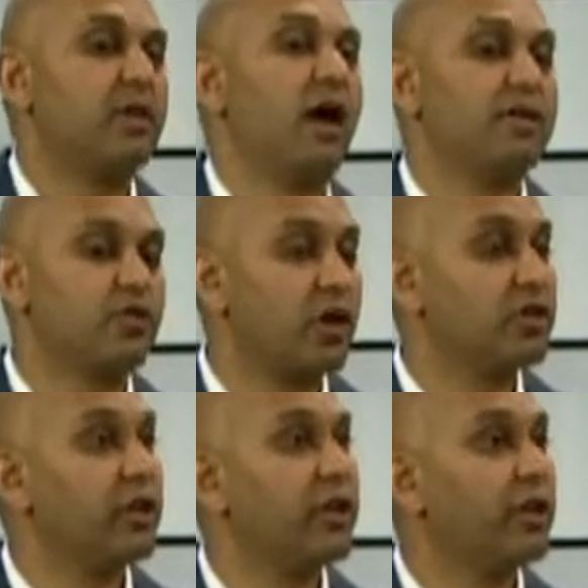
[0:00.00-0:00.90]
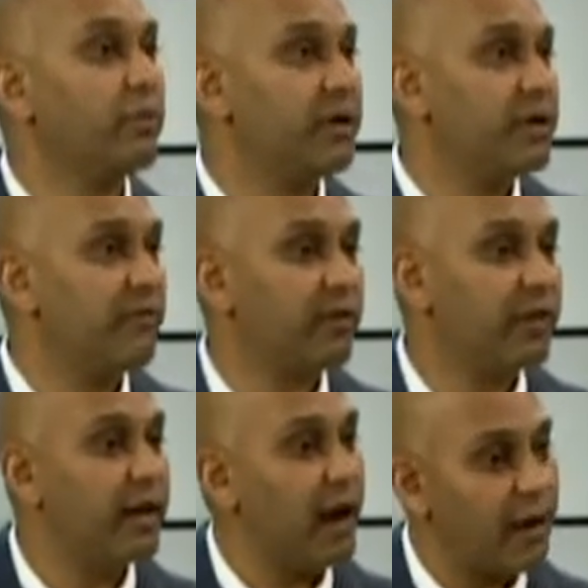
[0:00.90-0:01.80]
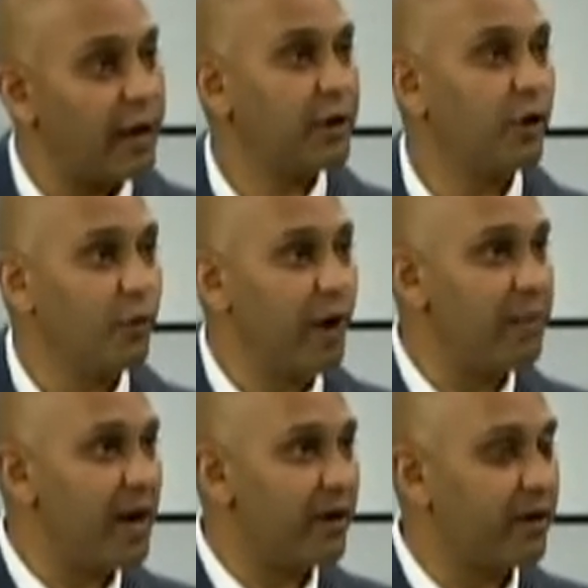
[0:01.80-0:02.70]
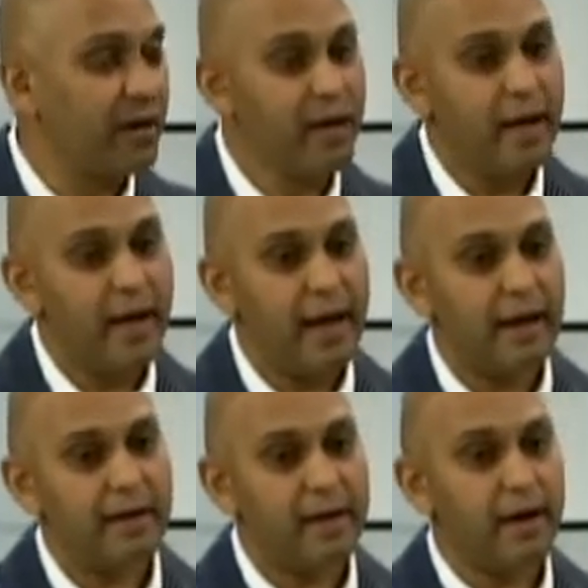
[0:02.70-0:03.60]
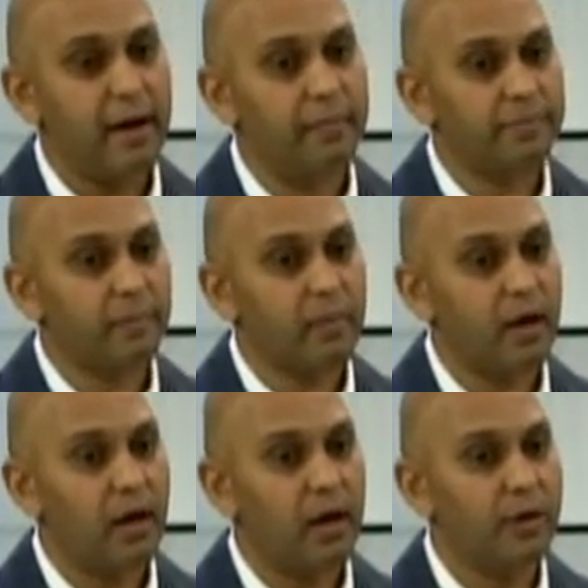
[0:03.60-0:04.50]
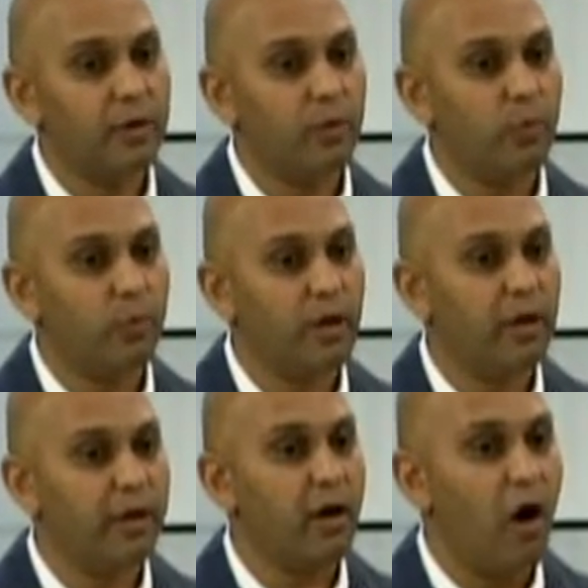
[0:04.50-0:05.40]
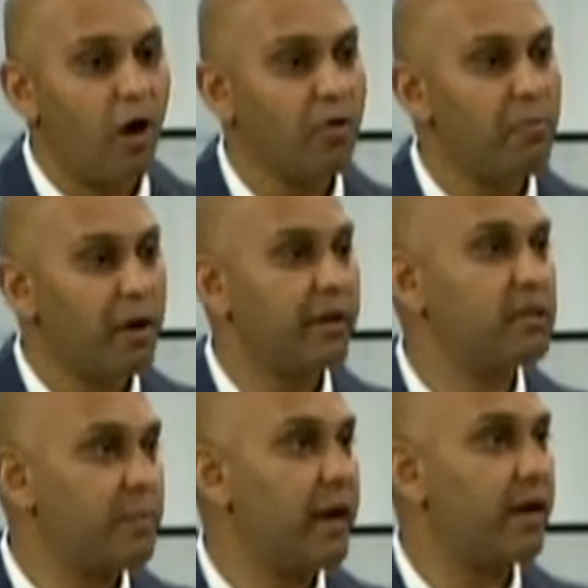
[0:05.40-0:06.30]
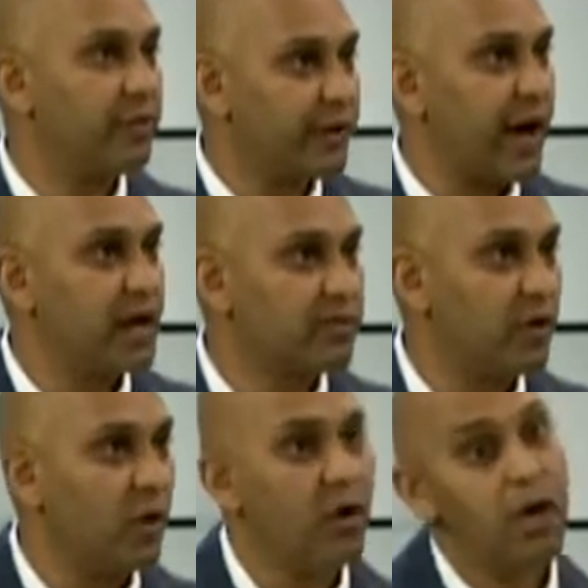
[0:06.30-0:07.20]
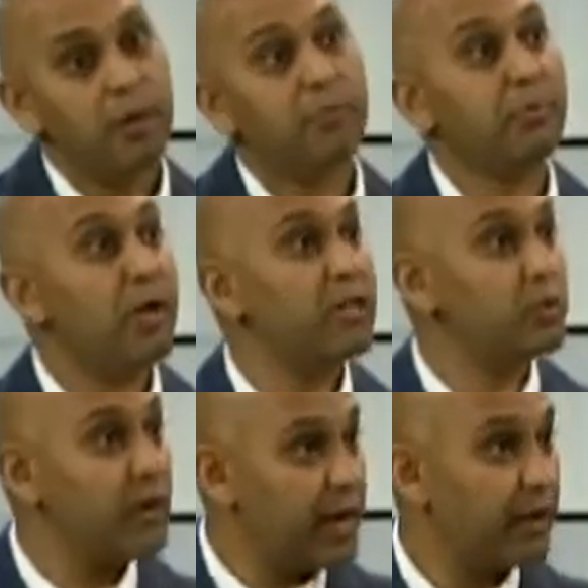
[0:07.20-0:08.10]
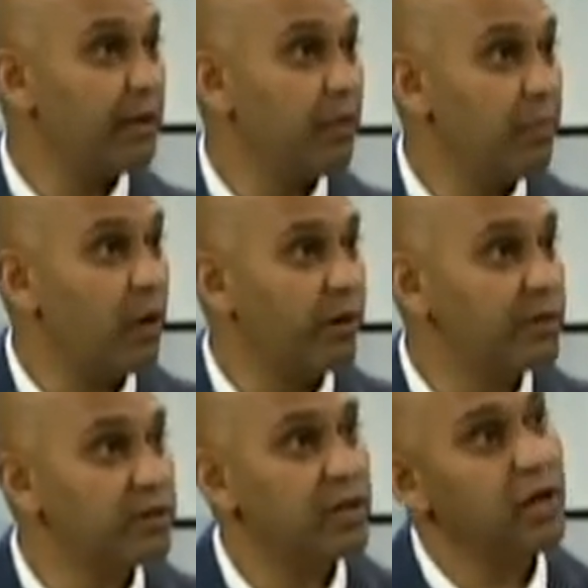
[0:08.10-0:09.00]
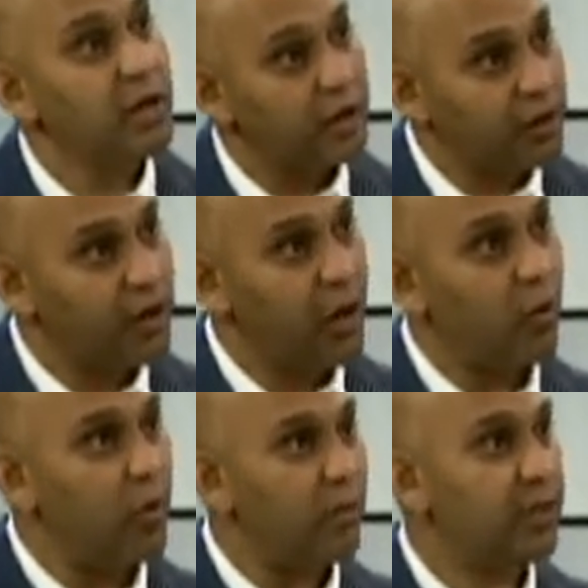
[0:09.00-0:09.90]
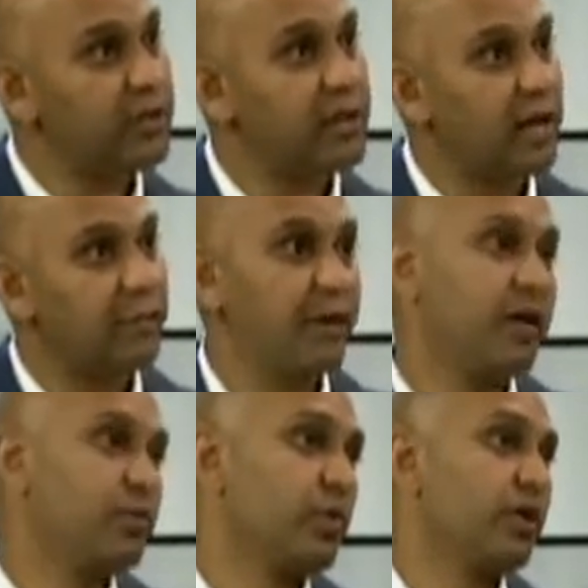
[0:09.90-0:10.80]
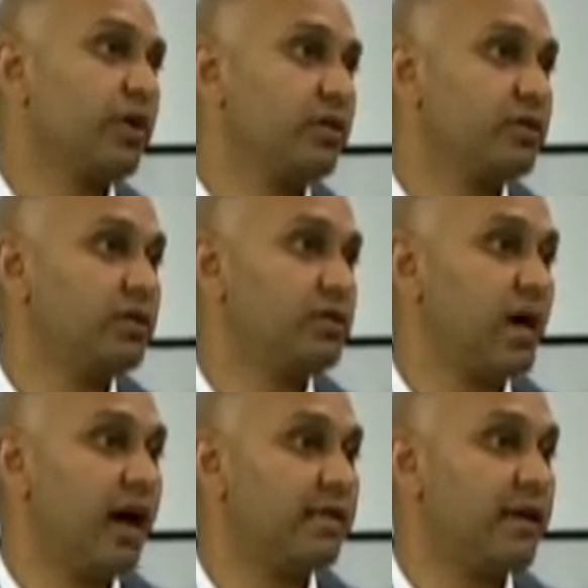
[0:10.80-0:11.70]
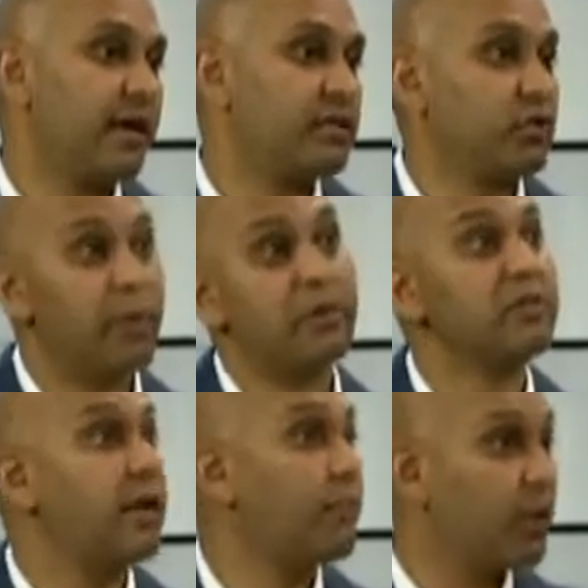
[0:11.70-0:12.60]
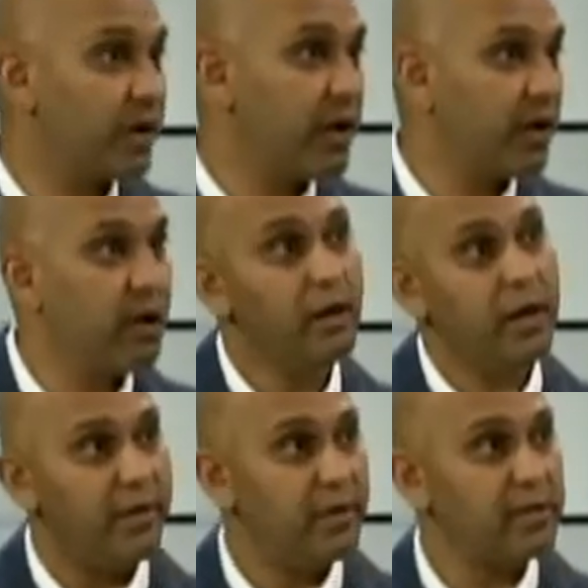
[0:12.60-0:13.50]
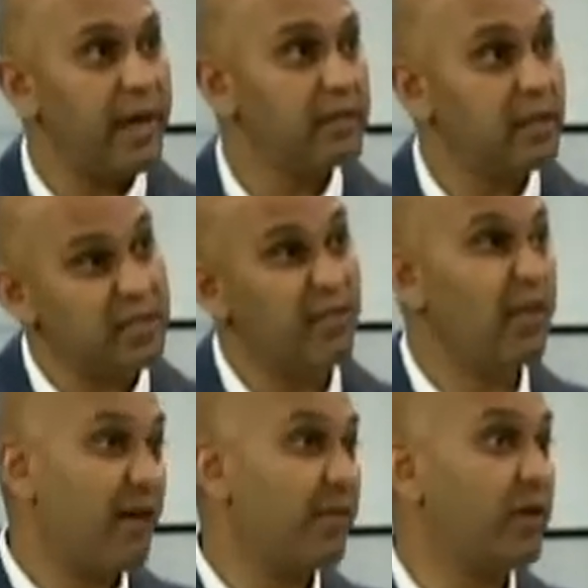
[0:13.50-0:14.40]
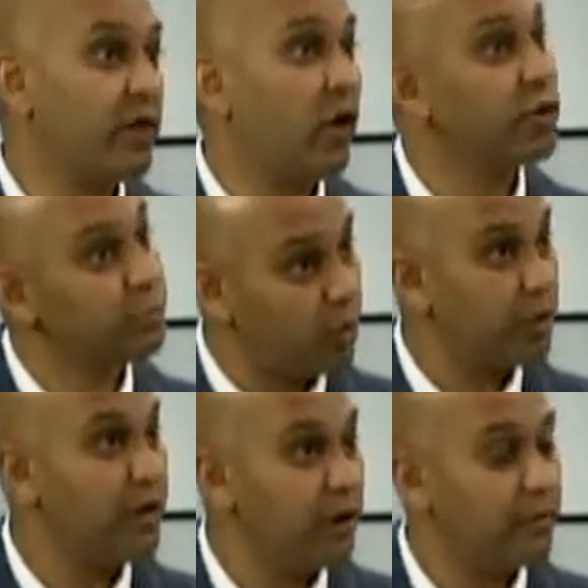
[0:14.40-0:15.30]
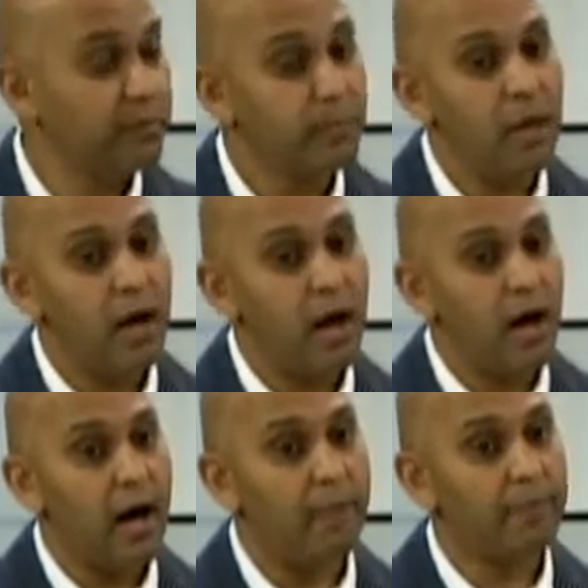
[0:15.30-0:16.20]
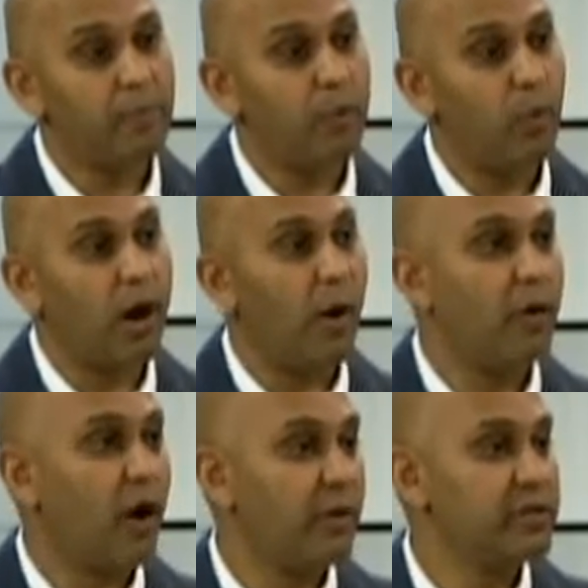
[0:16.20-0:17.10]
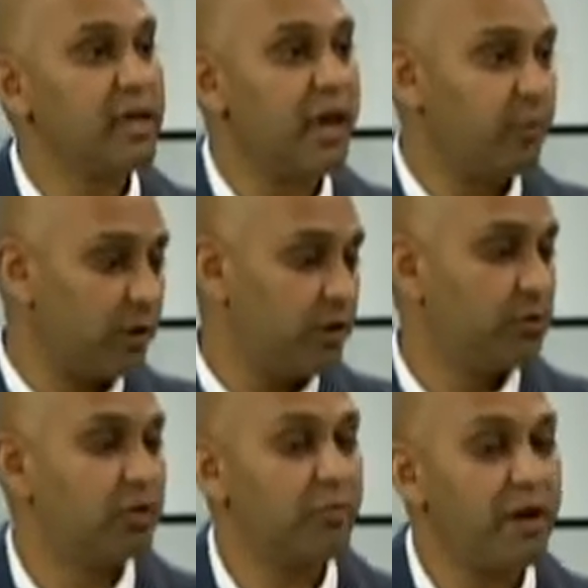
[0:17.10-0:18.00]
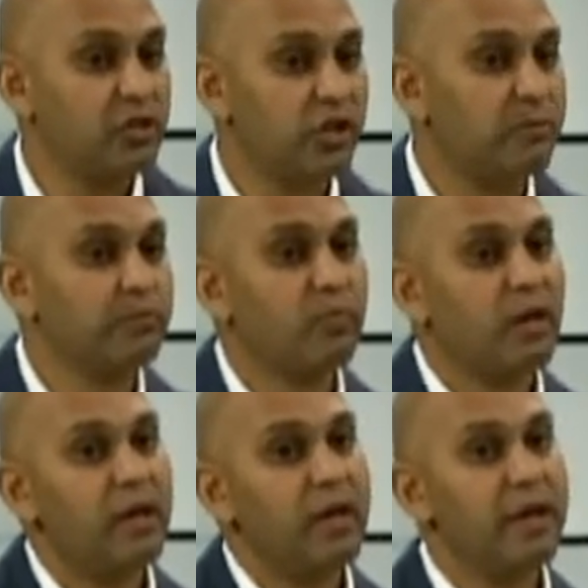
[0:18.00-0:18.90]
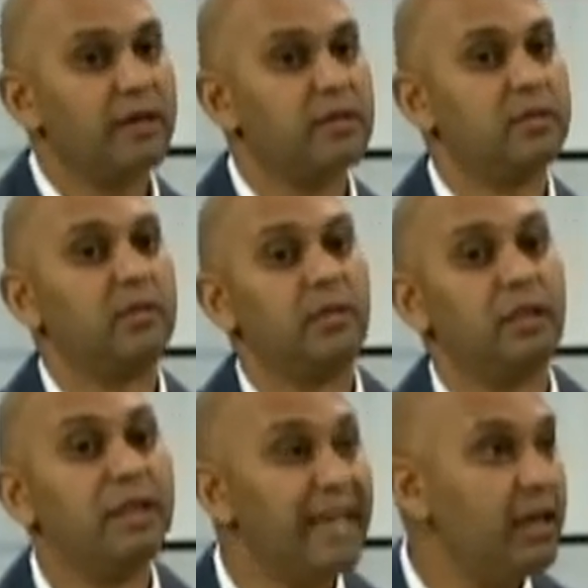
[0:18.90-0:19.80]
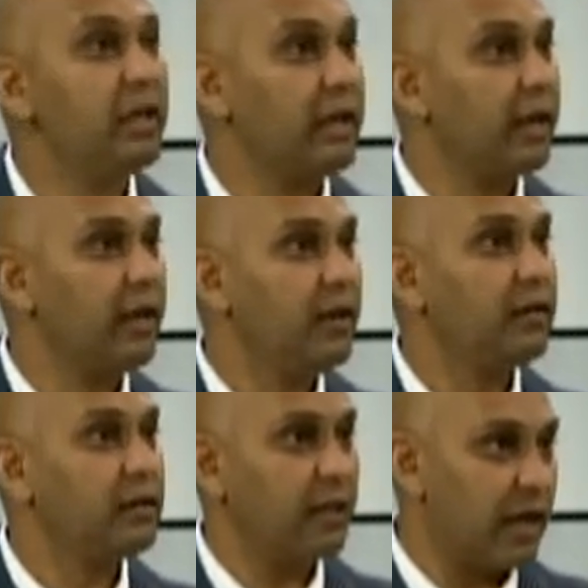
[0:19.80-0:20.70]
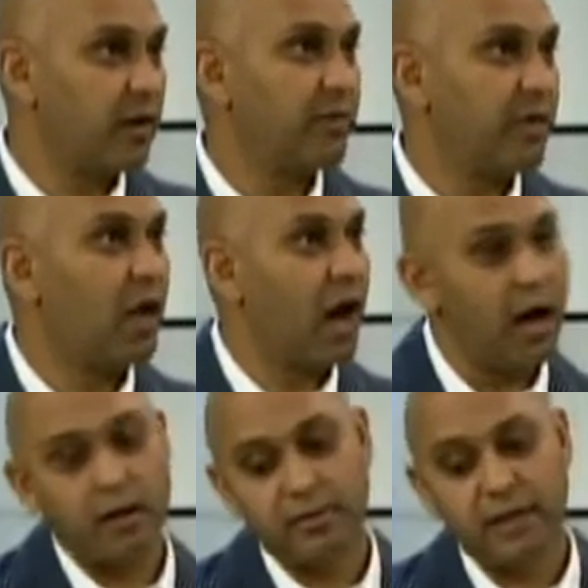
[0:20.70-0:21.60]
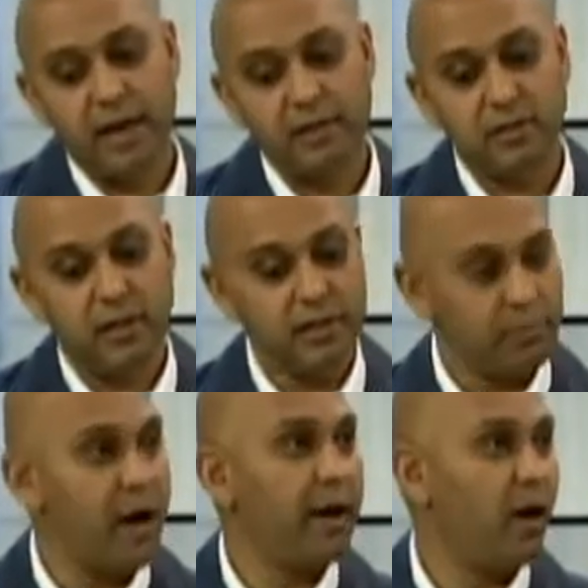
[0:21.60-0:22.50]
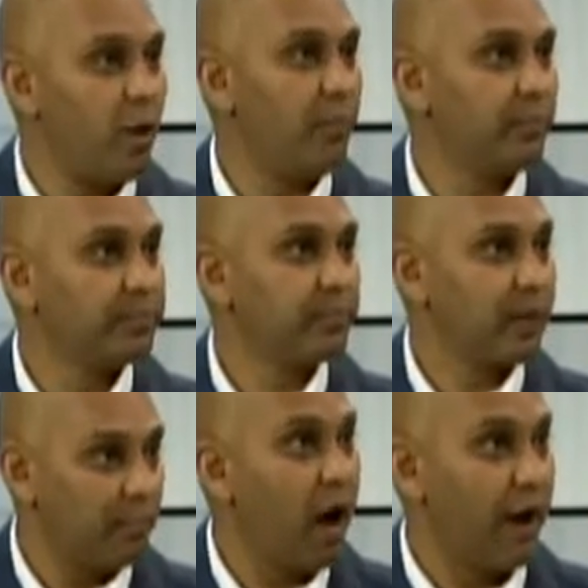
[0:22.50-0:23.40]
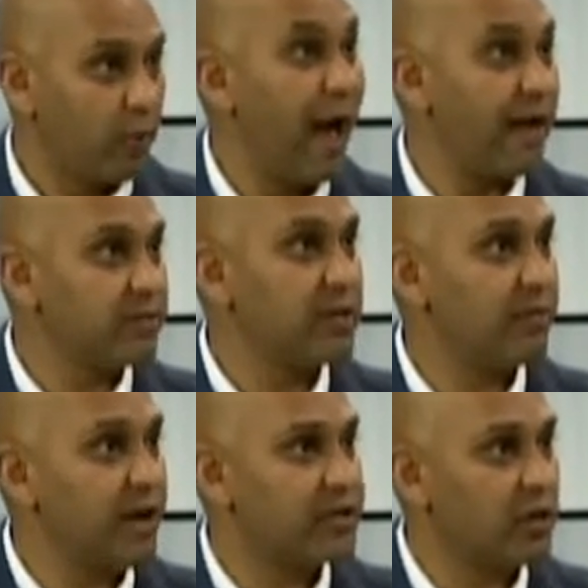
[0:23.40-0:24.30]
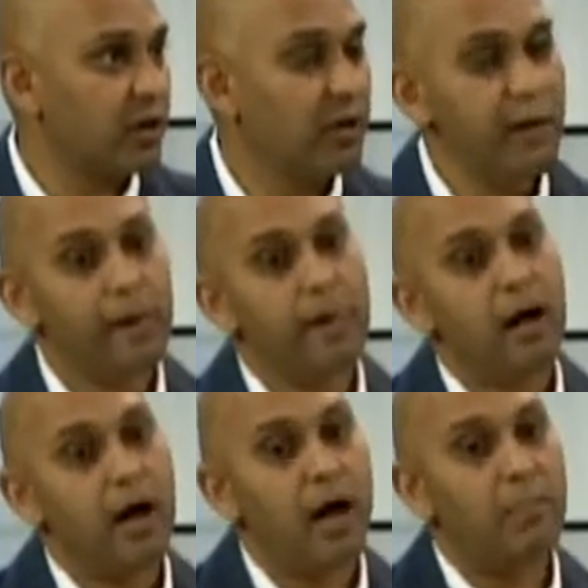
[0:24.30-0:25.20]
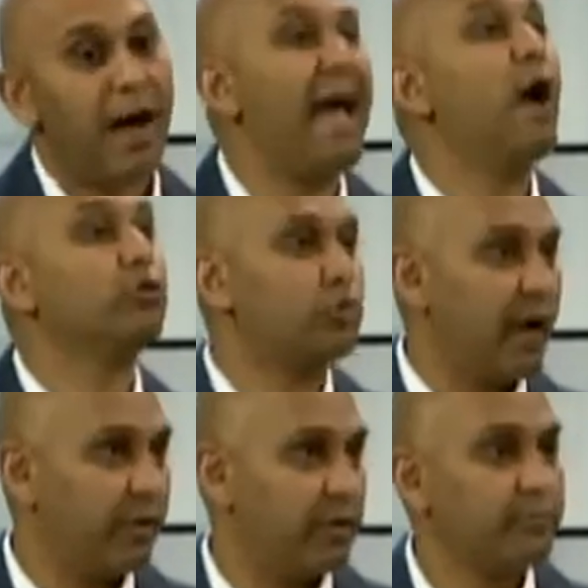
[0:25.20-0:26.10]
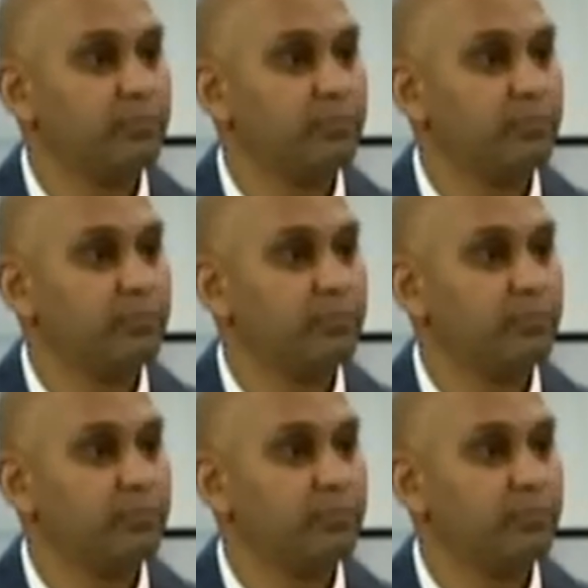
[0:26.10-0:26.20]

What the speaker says: I structured it a little bit differently. I like your way better. And really, all the money's made on the cash flow, plus we get a little bonus, you know, when we sell it, because we're going to decide that it's 3% per year. In this case, that's $7,500 per year. But what I would always say, and what you just mentioned, is legally, the letter of the law says it's my home. Mine, Rav, is the investor. My house, rather.